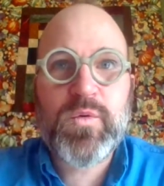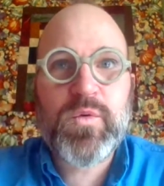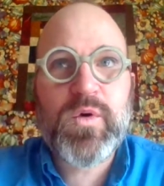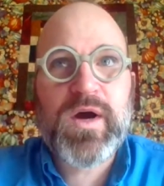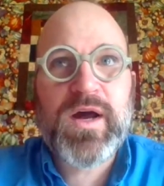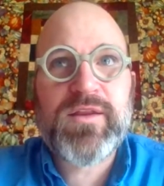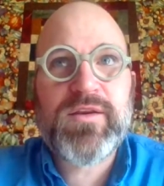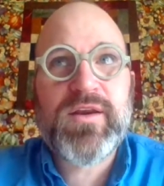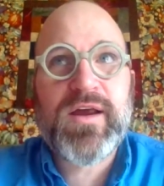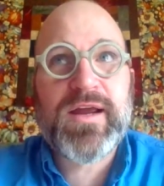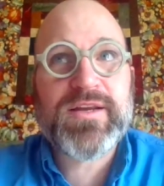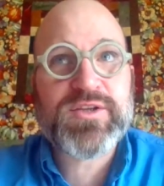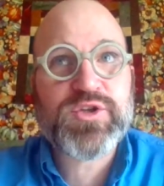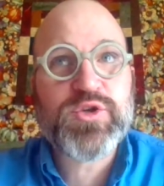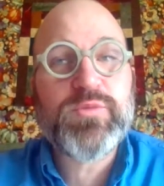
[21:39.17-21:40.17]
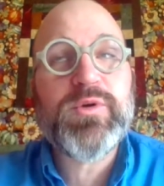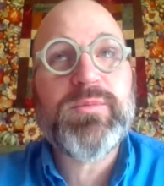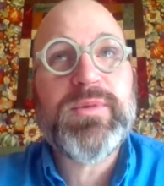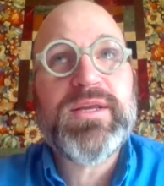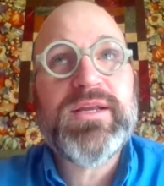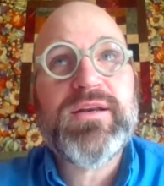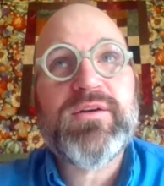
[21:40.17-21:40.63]
assume you
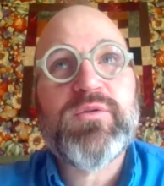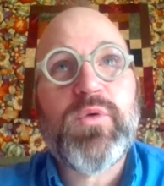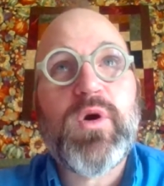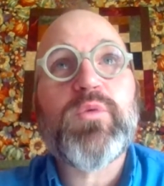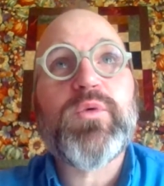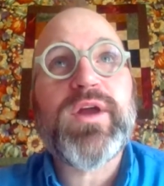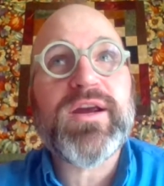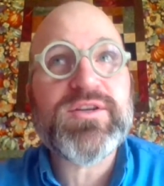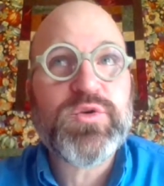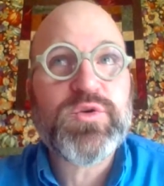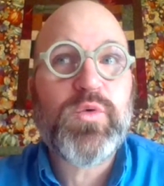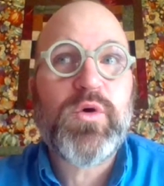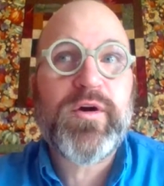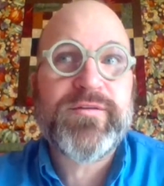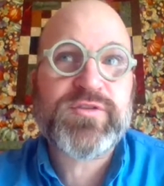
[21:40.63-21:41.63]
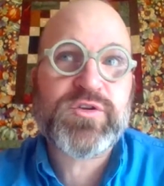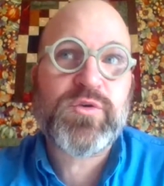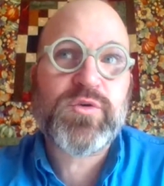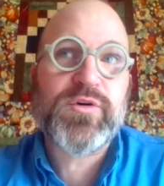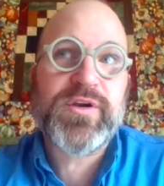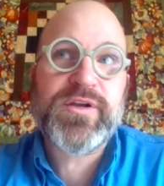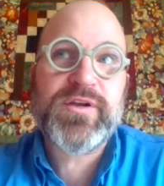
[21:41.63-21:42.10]
mean, well, we actually will have
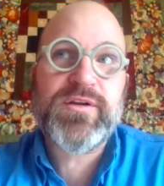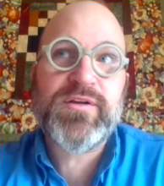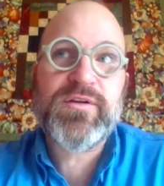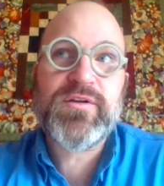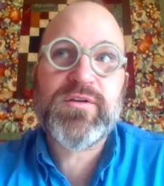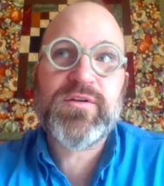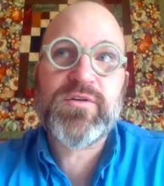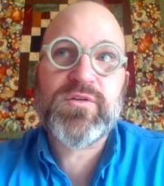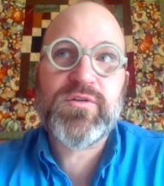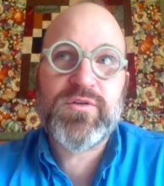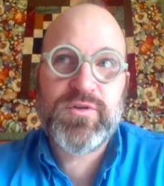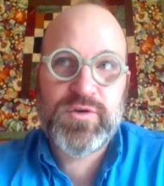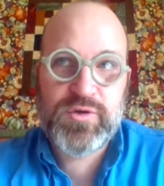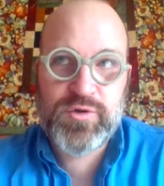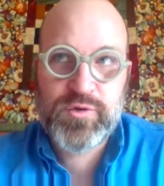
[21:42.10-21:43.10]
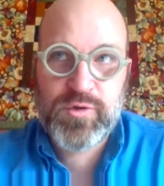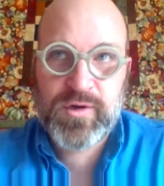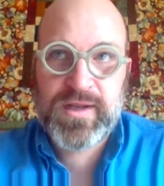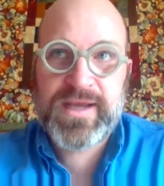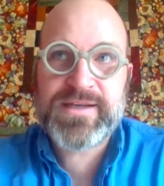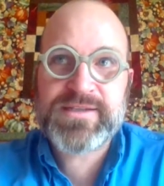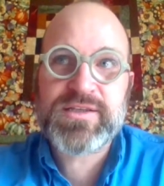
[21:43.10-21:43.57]
scoring
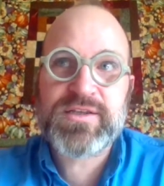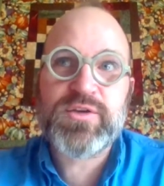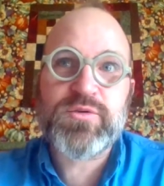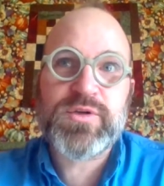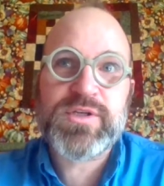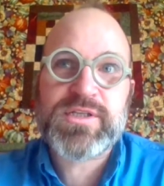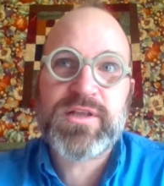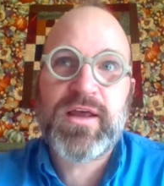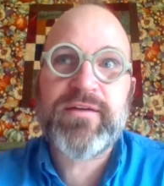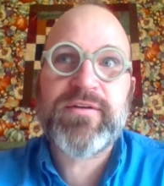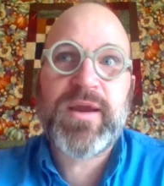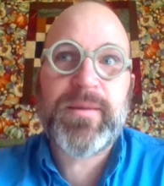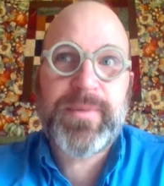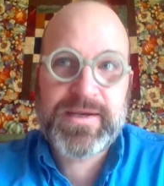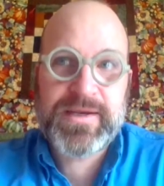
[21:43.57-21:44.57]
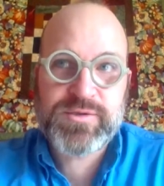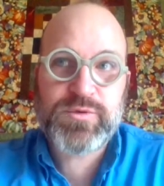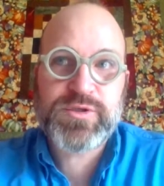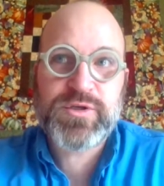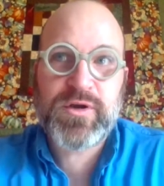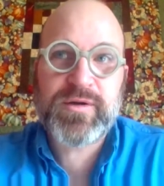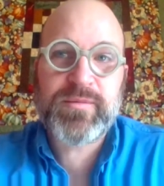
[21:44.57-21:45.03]
utilizing the UDisc Live app, as we're
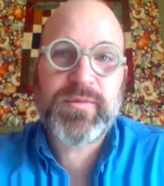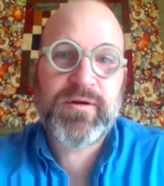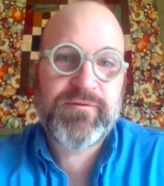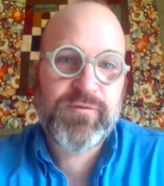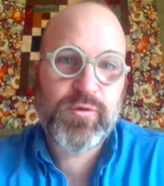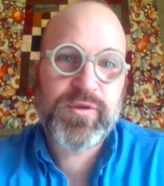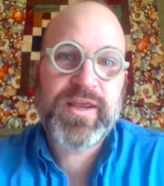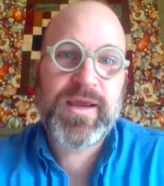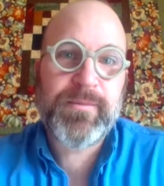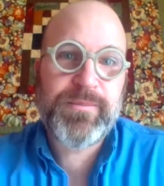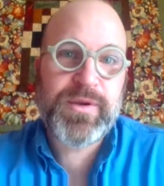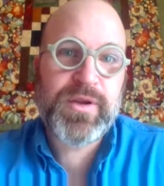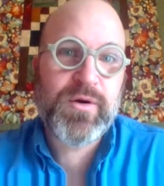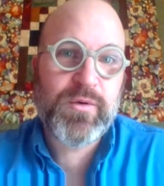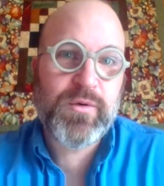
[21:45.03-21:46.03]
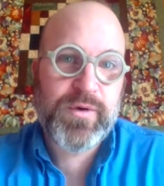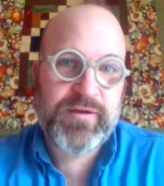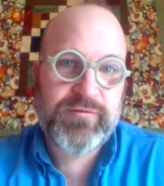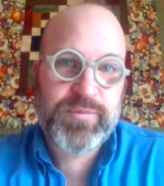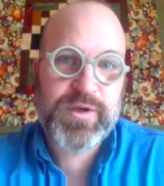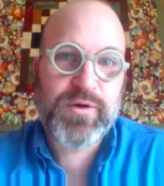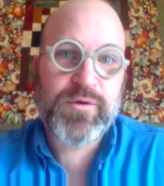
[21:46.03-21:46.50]
talking about, for the MPO and
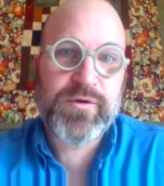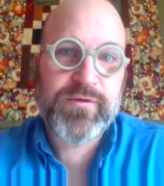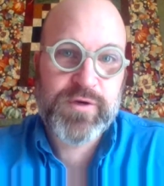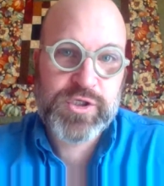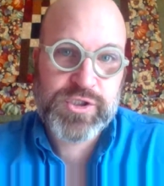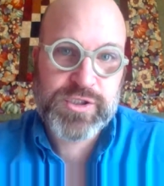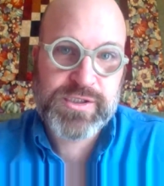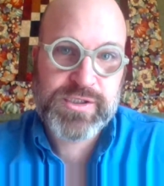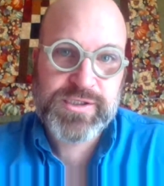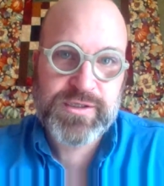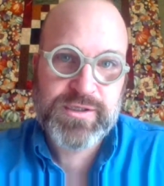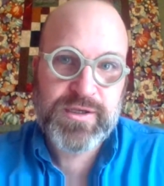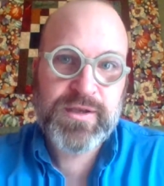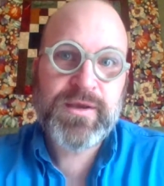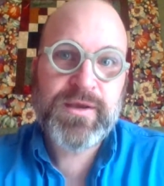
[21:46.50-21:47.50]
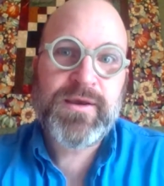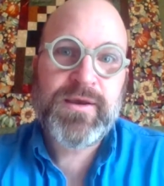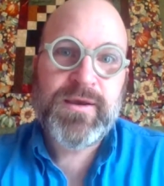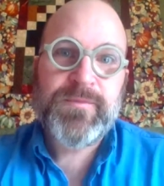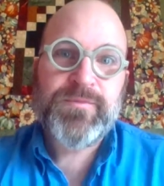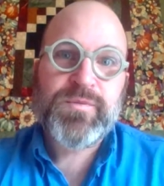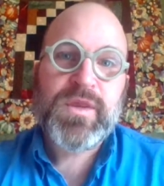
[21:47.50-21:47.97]
FPO divisions.
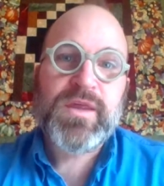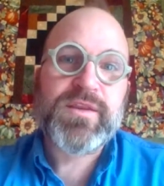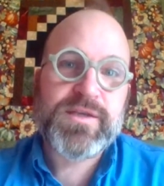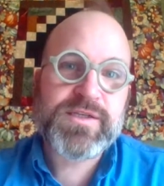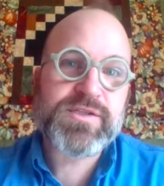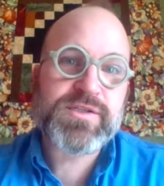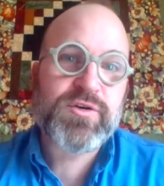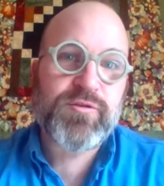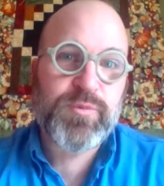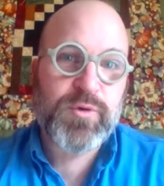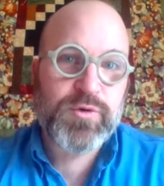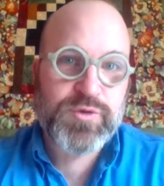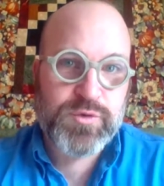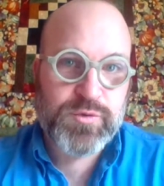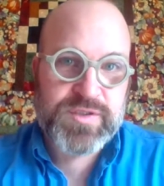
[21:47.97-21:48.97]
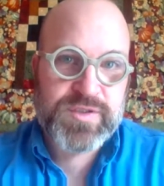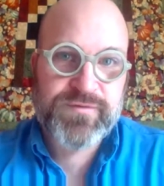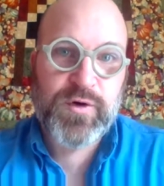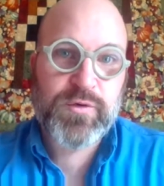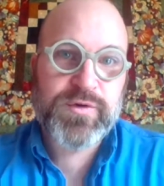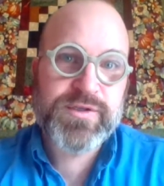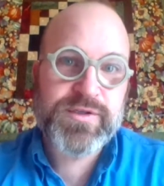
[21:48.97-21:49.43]
The Disc Golf Pro Tour is
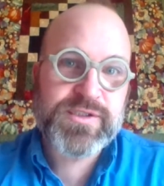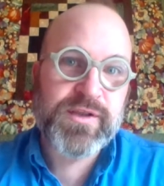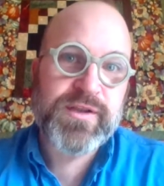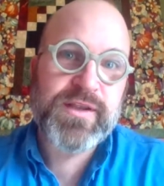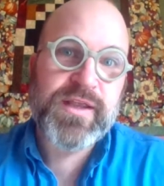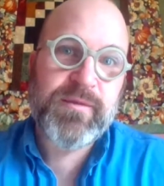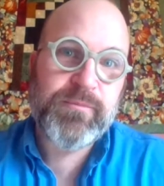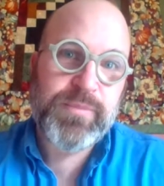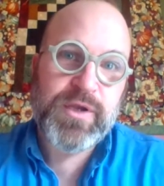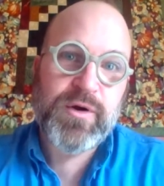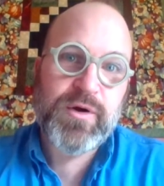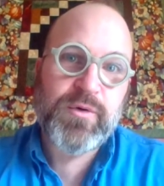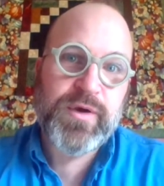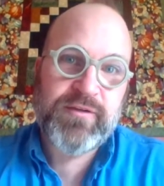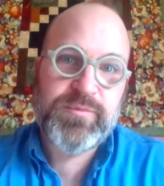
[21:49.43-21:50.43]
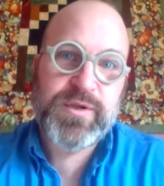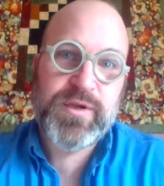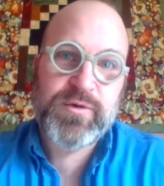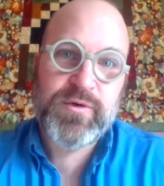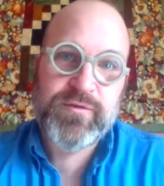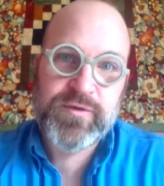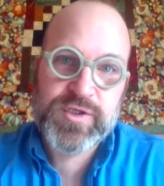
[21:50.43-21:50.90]
focused on the MPO and FPO
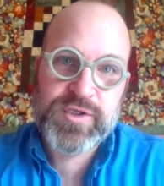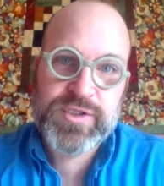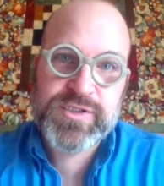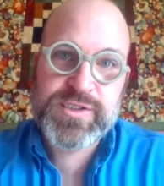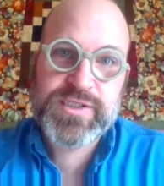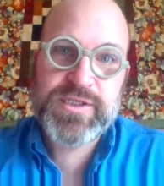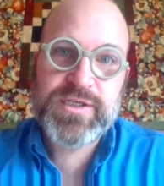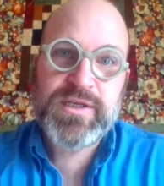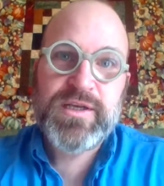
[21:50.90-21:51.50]
divisions,